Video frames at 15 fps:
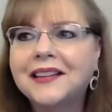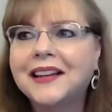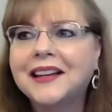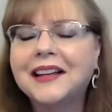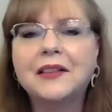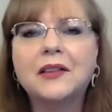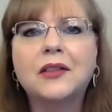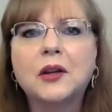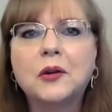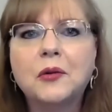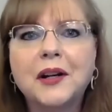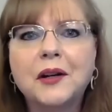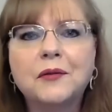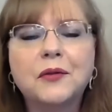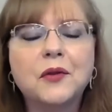He gets the
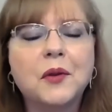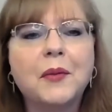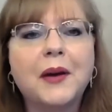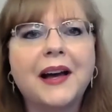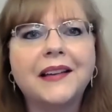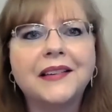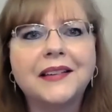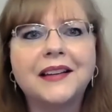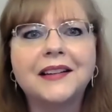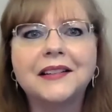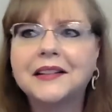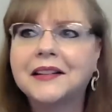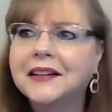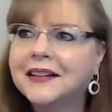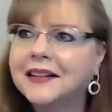credit for the
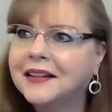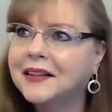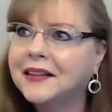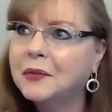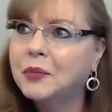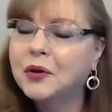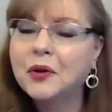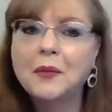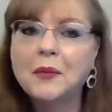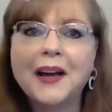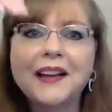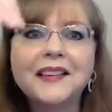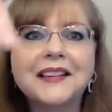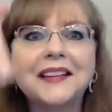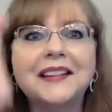basket because he put the
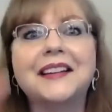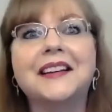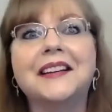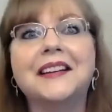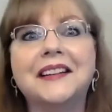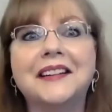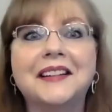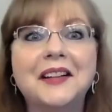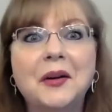basket in.